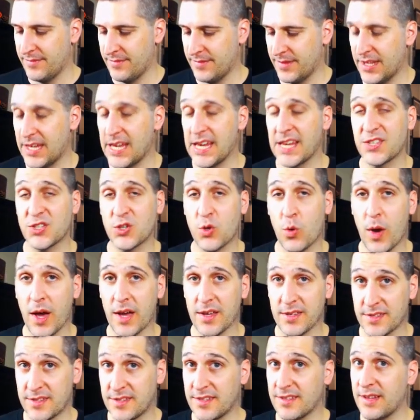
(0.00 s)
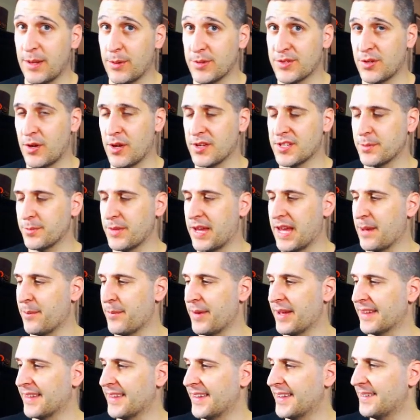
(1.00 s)
King's Quest, that was an awesome game
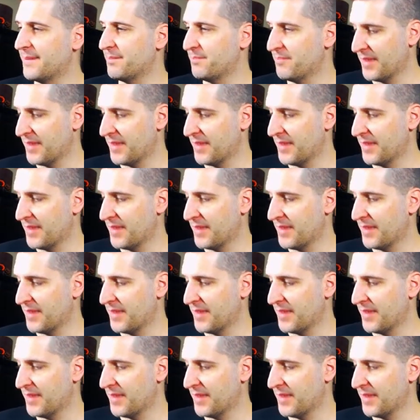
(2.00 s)
back then.